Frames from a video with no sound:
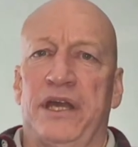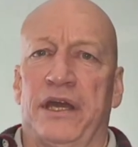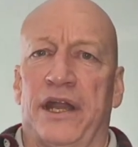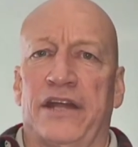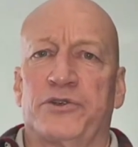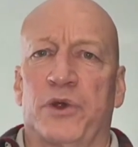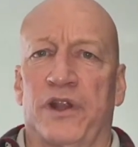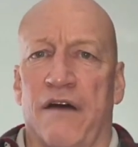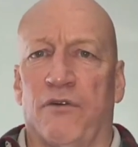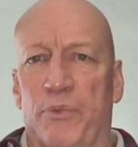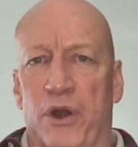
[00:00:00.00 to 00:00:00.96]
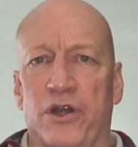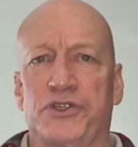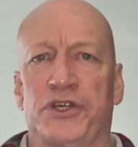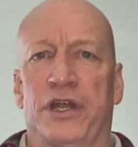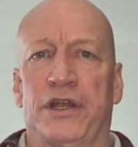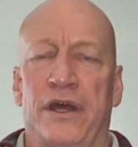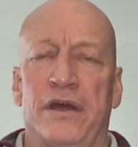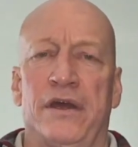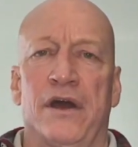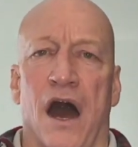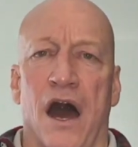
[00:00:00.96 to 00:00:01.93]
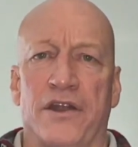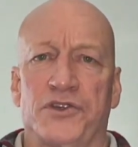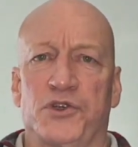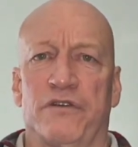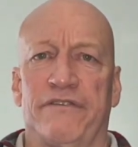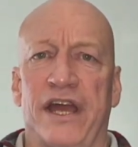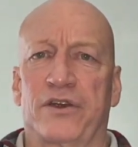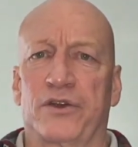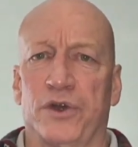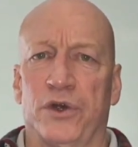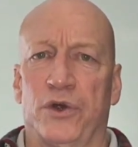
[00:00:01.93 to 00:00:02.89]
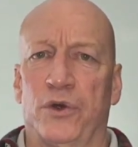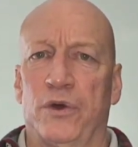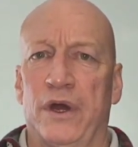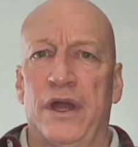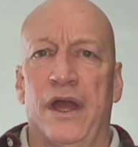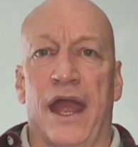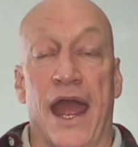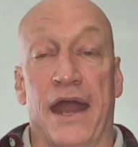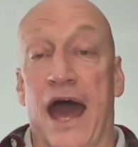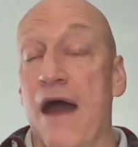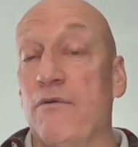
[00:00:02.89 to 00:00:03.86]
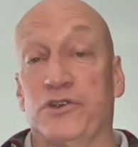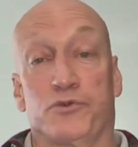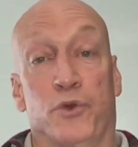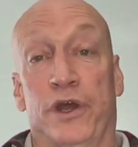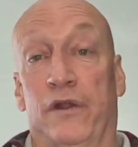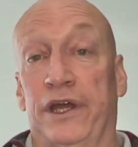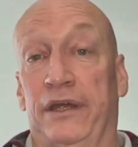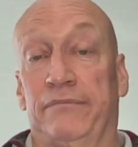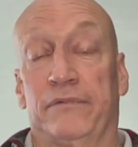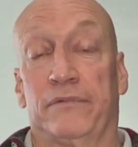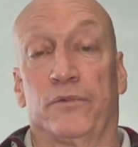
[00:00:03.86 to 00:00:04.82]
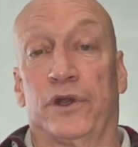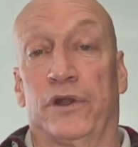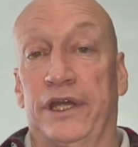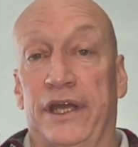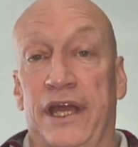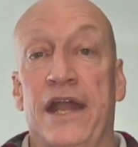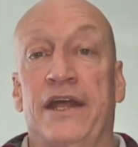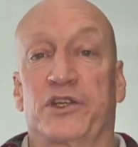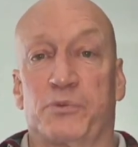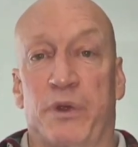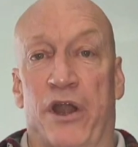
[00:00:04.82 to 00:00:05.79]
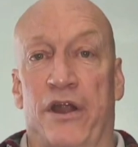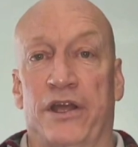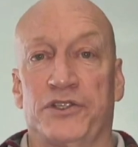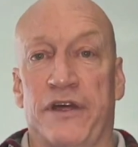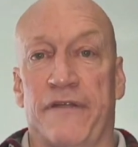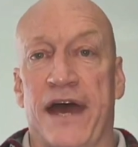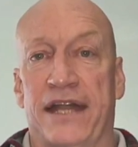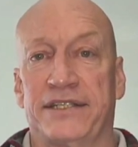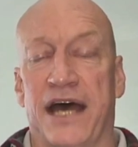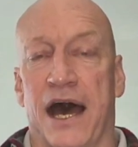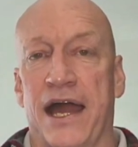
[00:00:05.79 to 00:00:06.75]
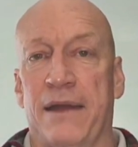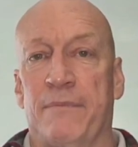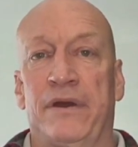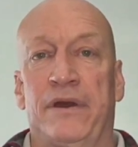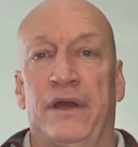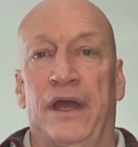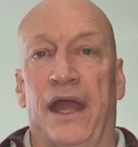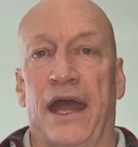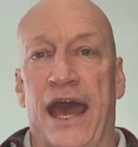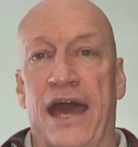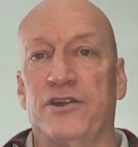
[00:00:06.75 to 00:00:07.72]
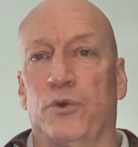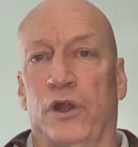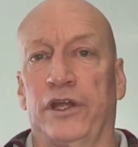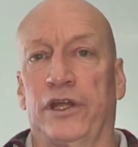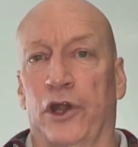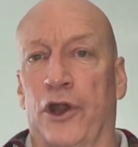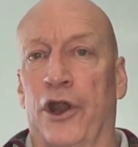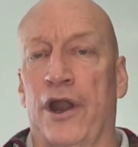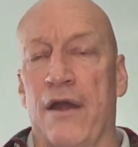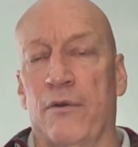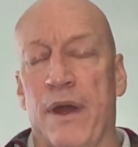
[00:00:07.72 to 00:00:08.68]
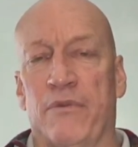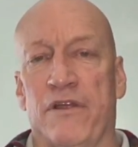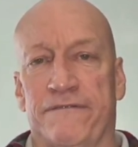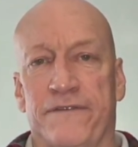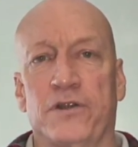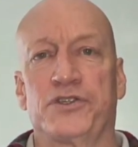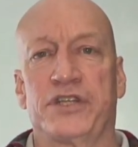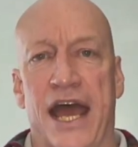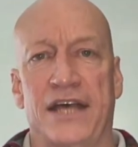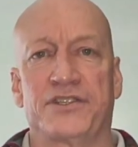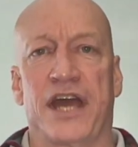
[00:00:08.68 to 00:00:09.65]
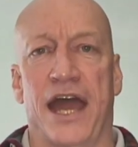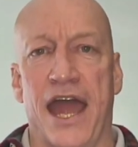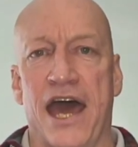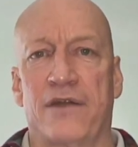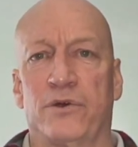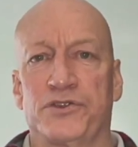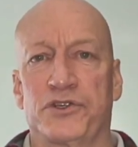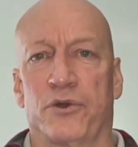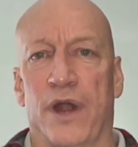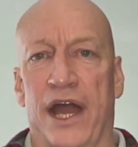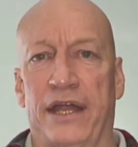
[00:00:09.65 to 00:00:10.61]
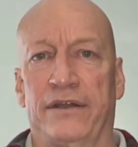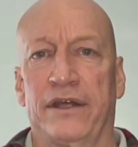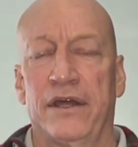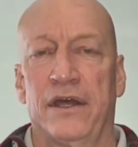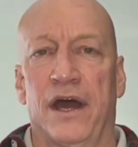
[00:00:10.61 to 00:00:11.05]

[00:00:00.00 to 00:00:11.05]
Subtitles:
to be an entry level person on a survey crew. And I was really, really inexperienced at that time and had to really learn. I remember the first task I had was to write